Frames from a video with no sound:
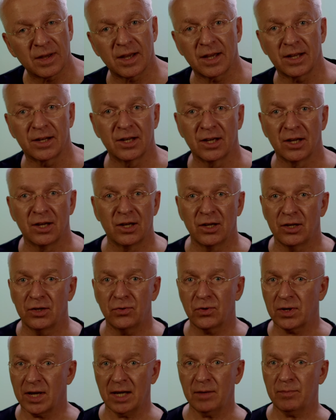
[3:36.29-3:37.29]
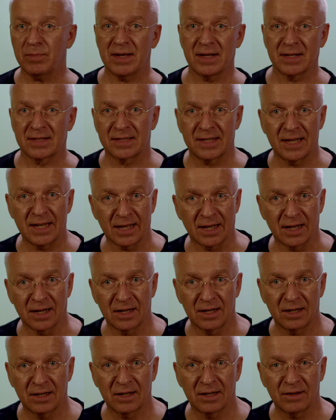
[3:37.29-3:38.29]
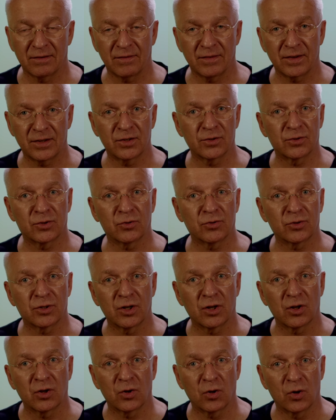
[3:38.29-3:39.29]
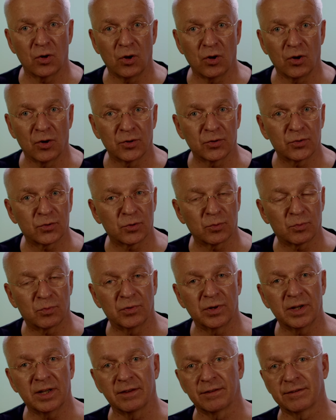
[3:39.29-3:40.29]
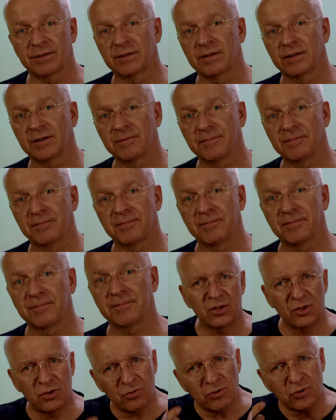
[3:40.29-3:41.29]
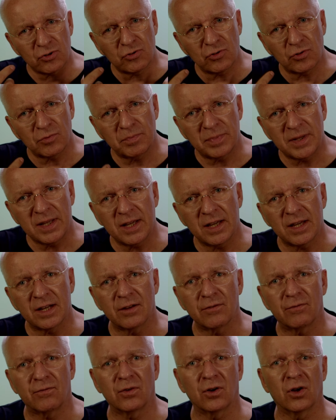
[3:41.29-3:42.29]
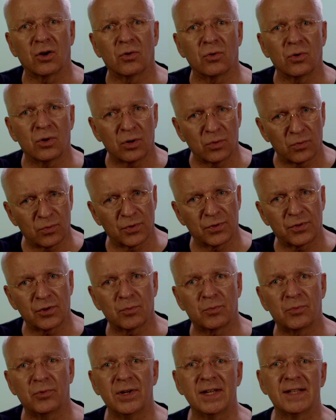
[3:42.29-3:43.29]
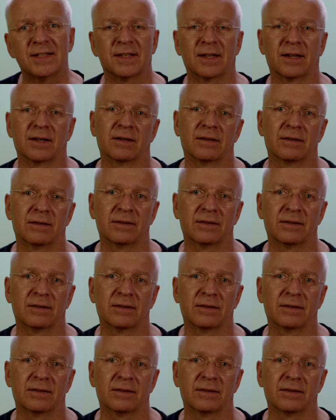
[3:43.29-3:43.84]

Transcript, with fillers: And you can't be a singer and you don't learn to breathe. You should be in a flow with your breathing.